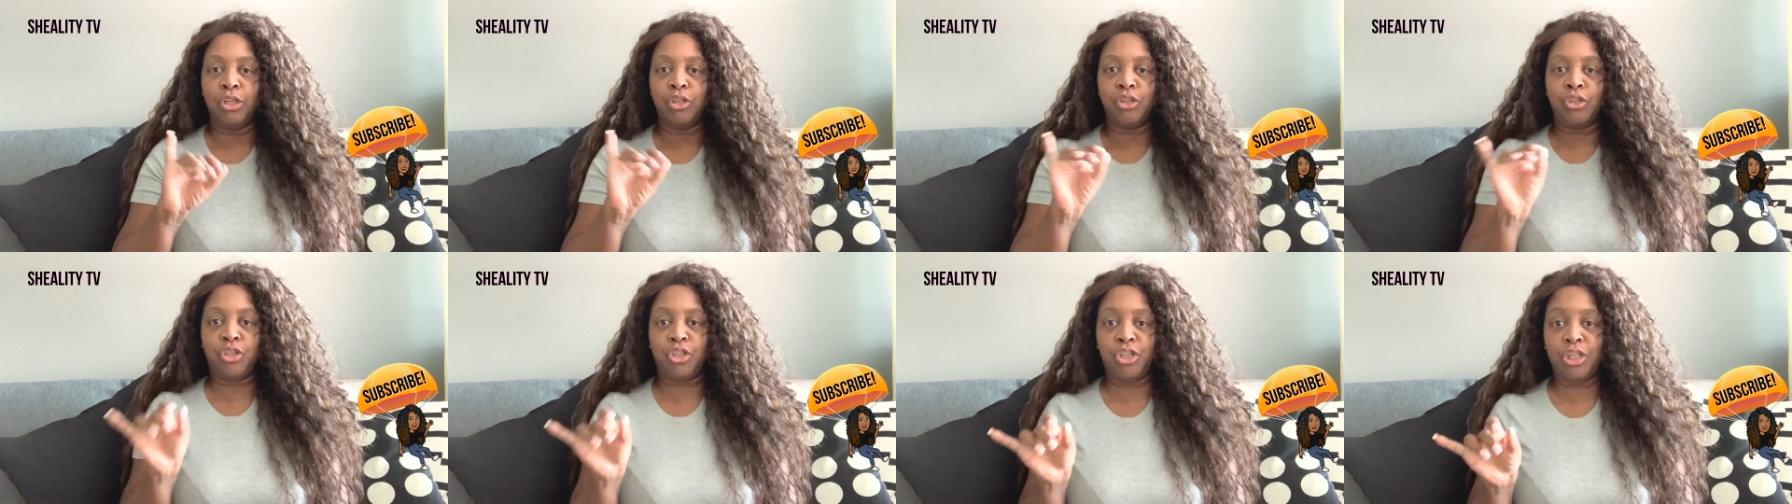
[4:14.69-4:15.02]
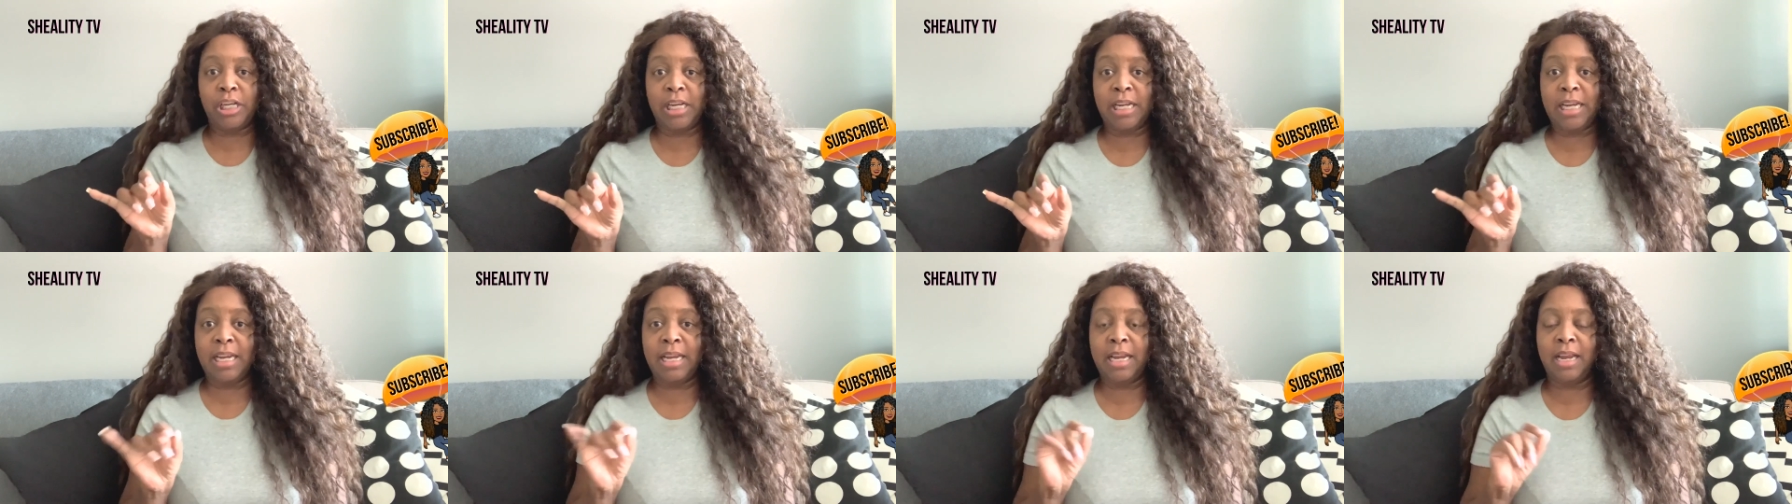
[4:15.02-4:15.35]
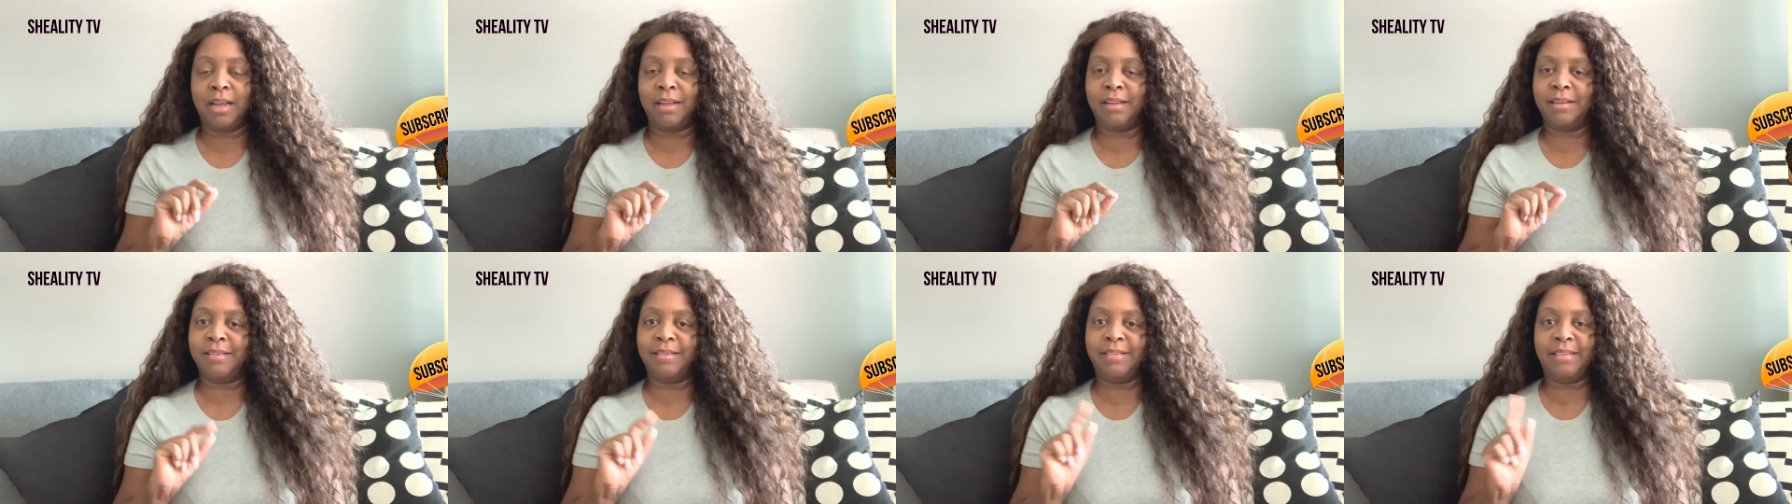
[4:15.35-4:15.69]

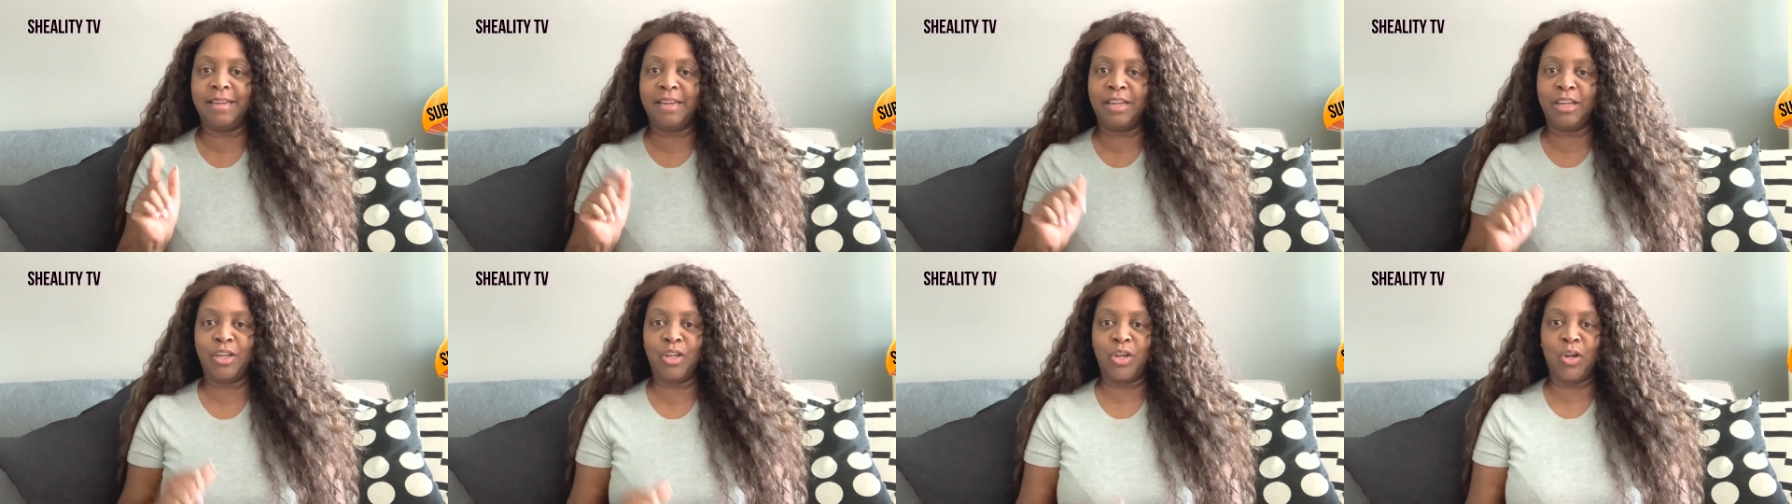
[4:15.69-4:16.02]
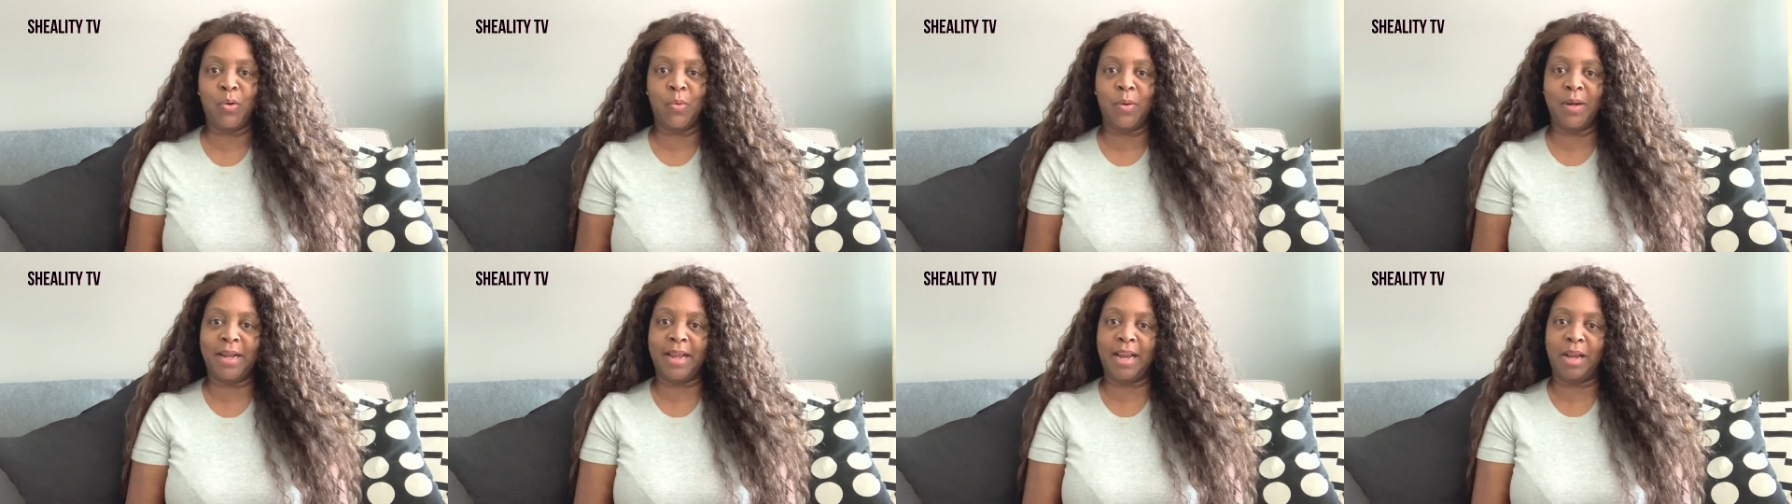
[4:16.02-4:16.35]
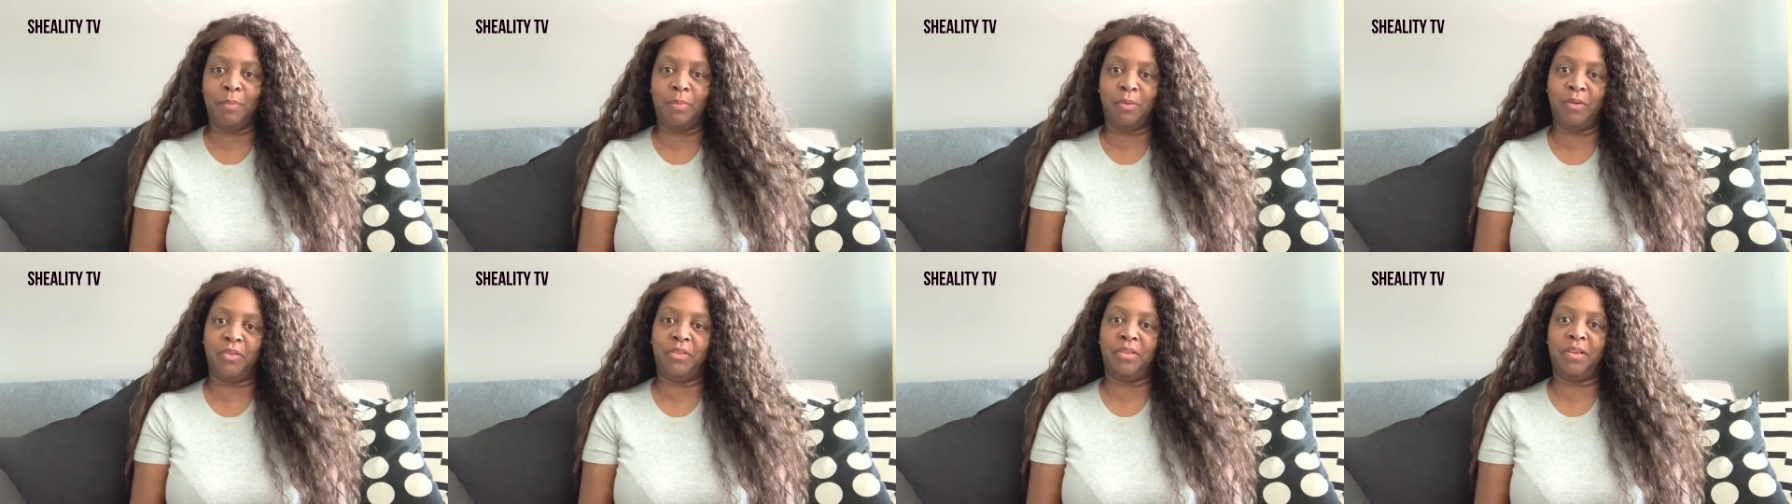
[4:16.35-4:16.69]
She didn't know what kind
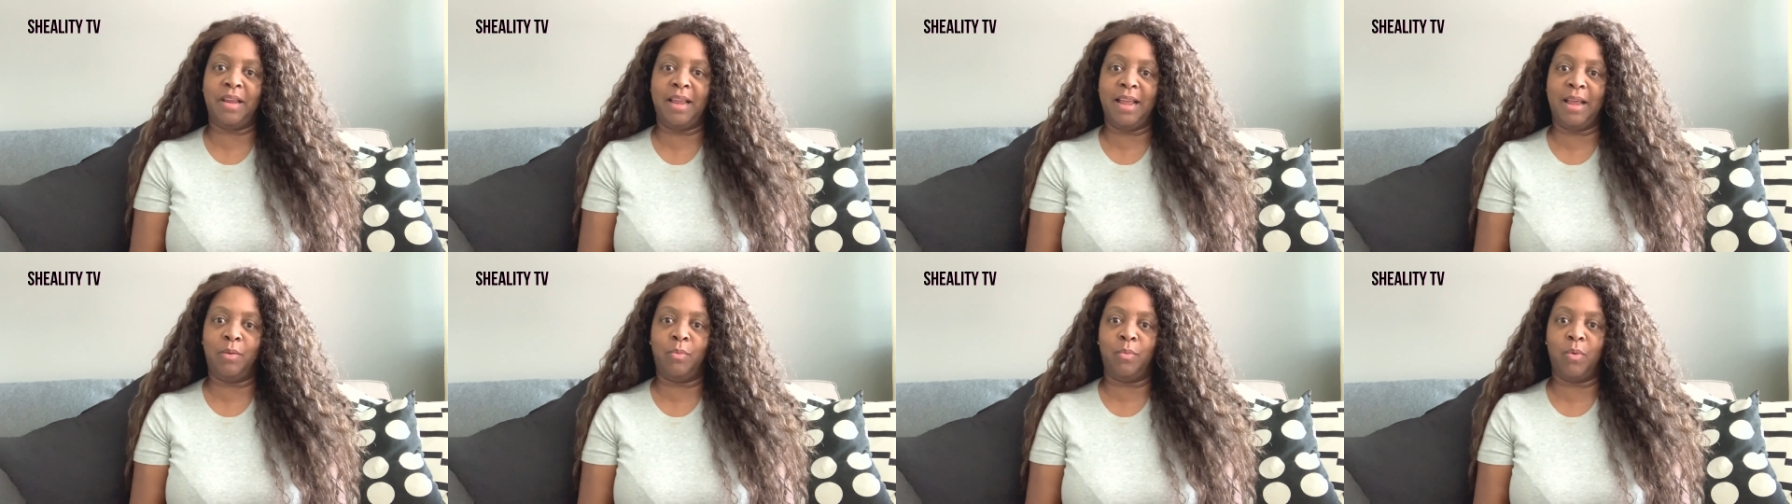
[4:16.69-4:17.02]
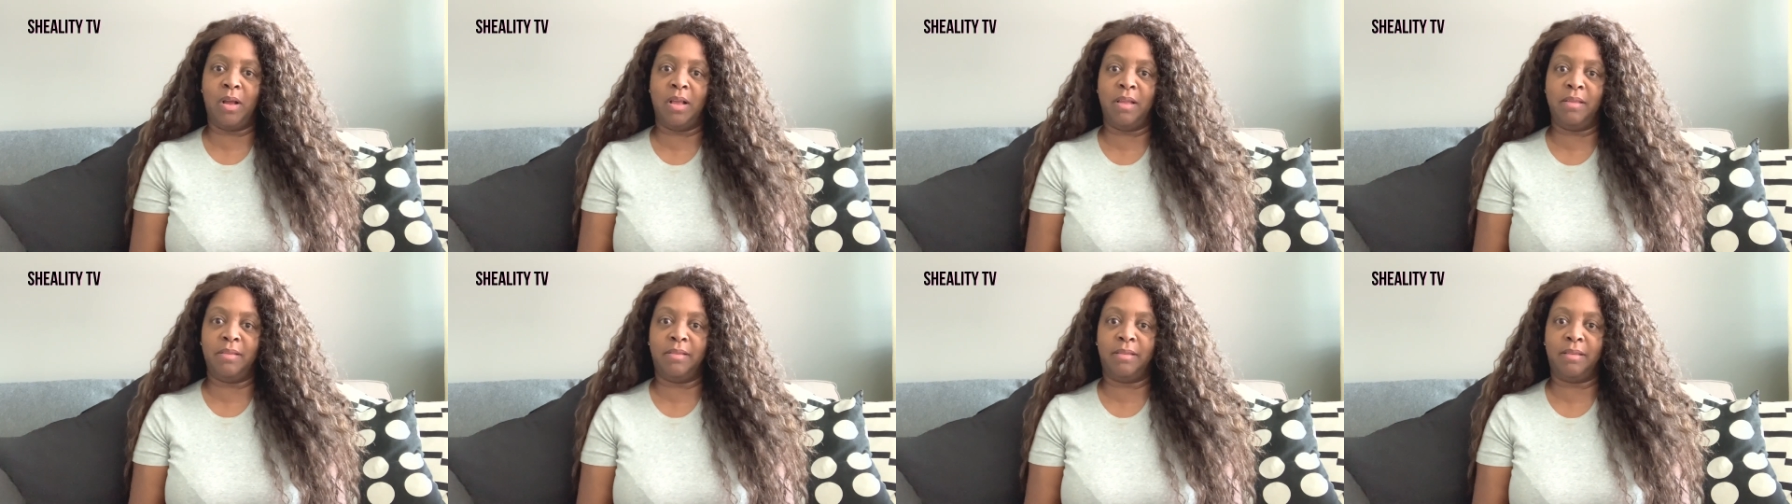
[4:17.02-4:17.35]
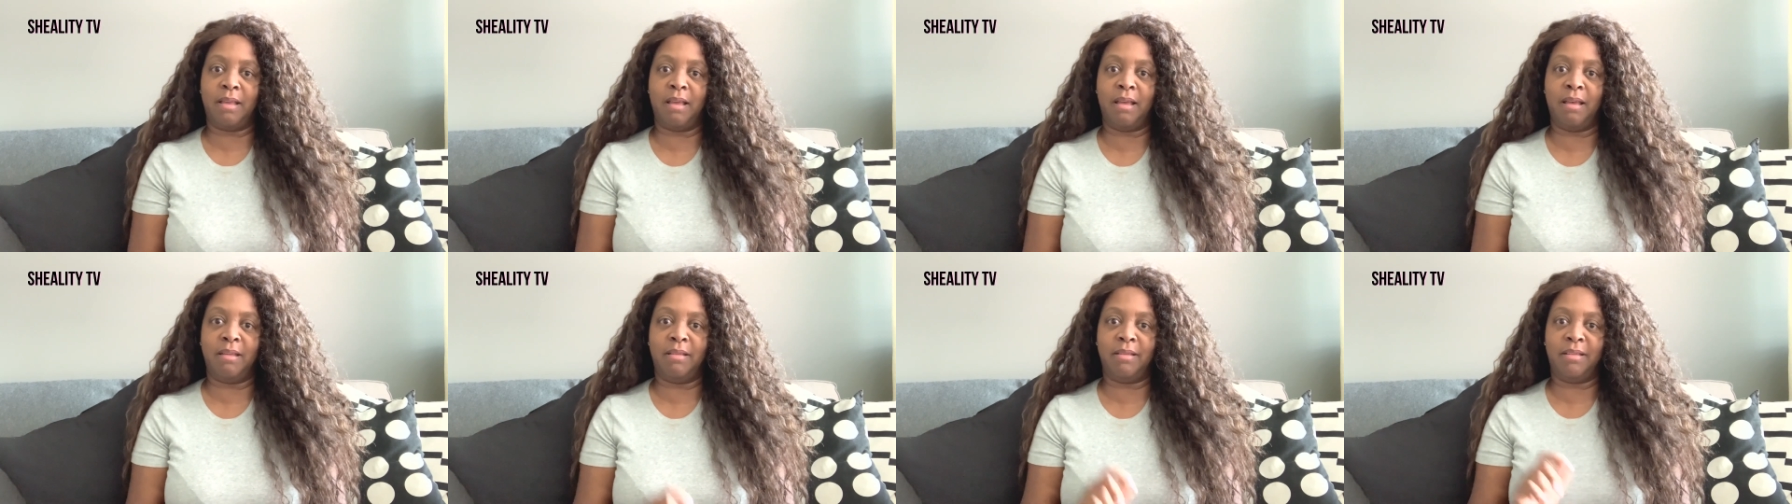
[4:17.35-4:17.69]
of person Ed was
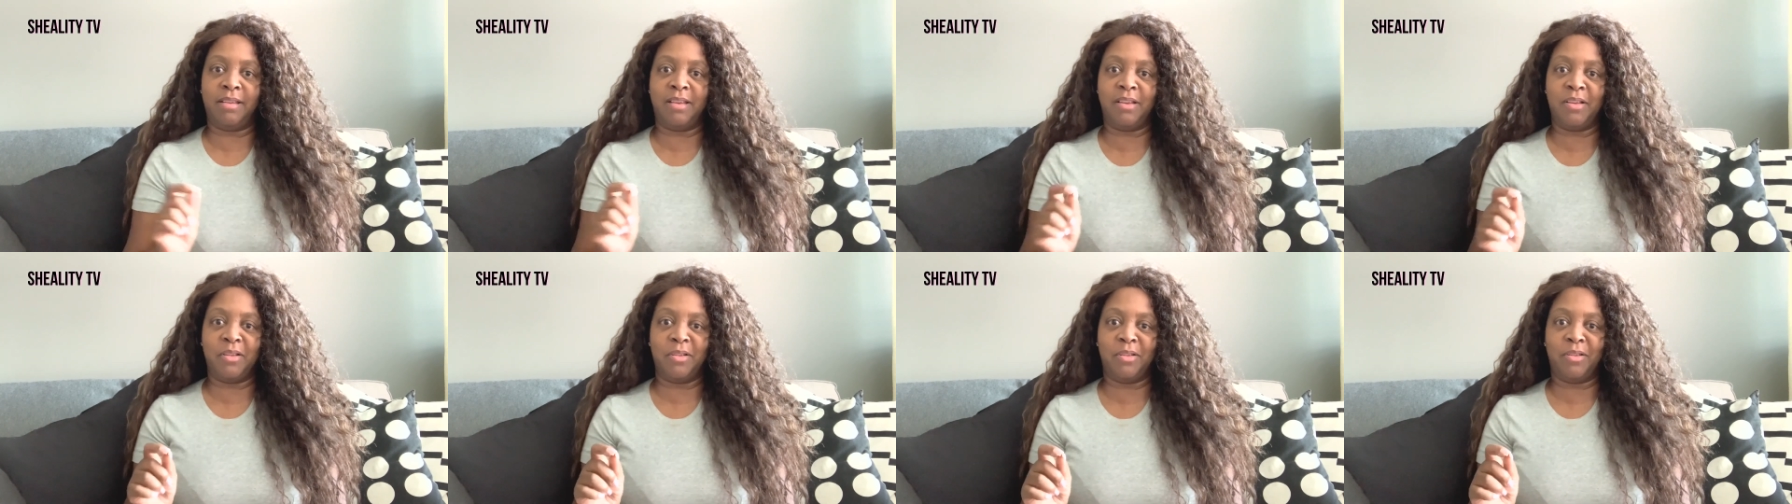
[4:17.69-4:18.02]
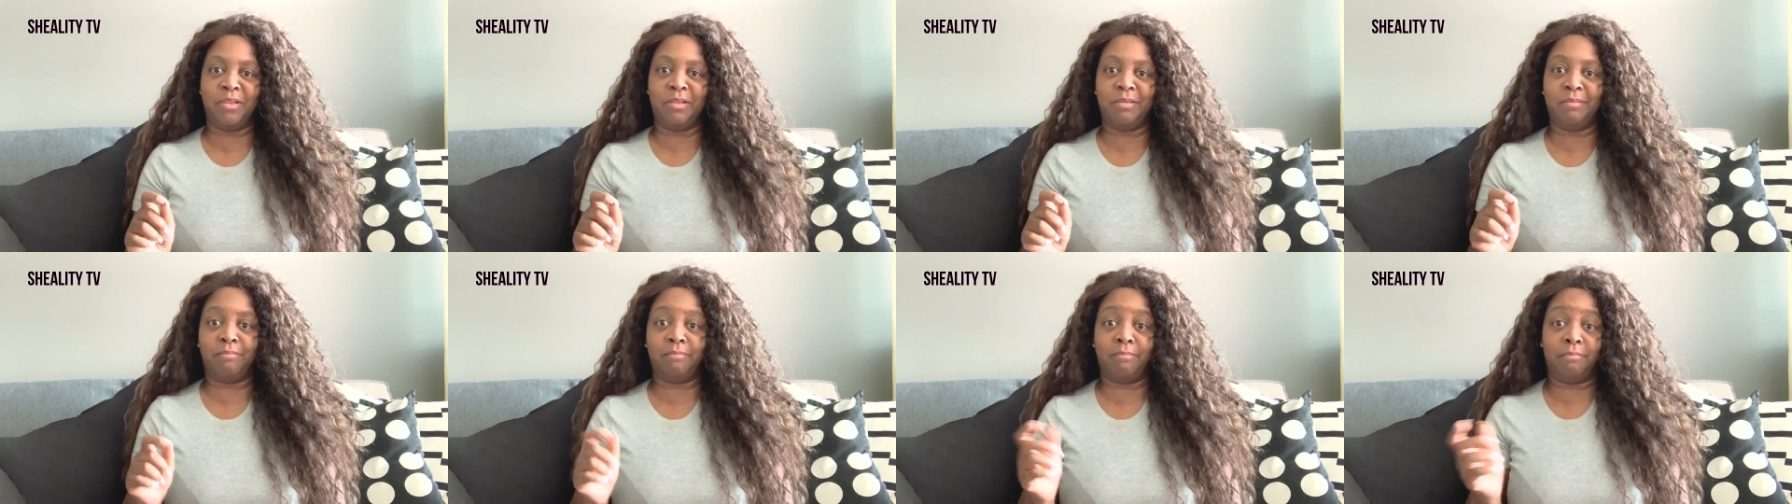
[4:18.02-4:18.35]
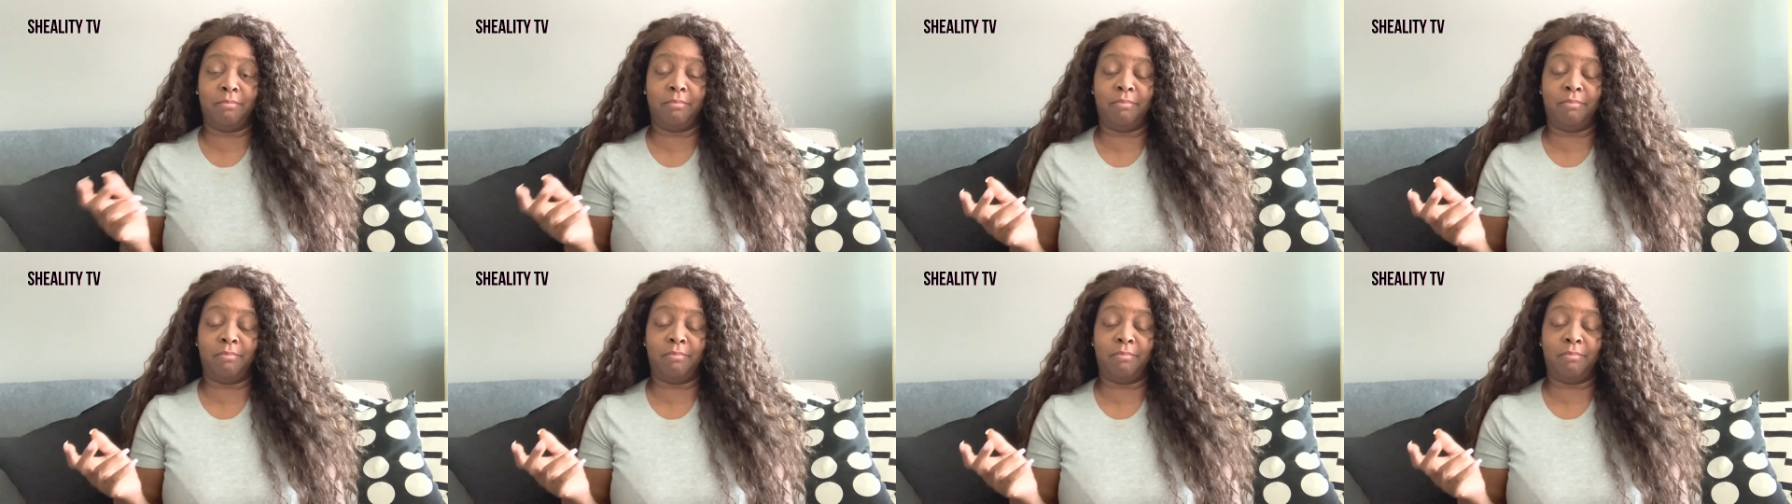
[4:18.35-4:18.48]
until